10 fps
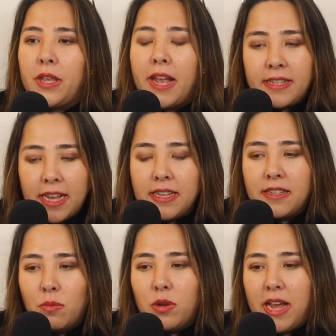dating
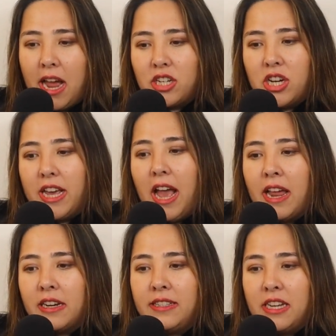someone casually
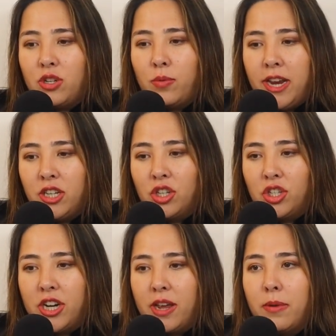and a
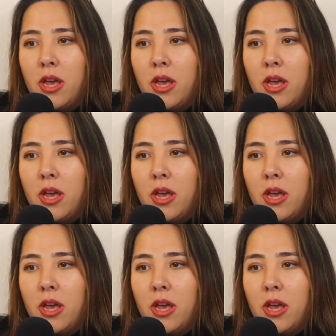situationship.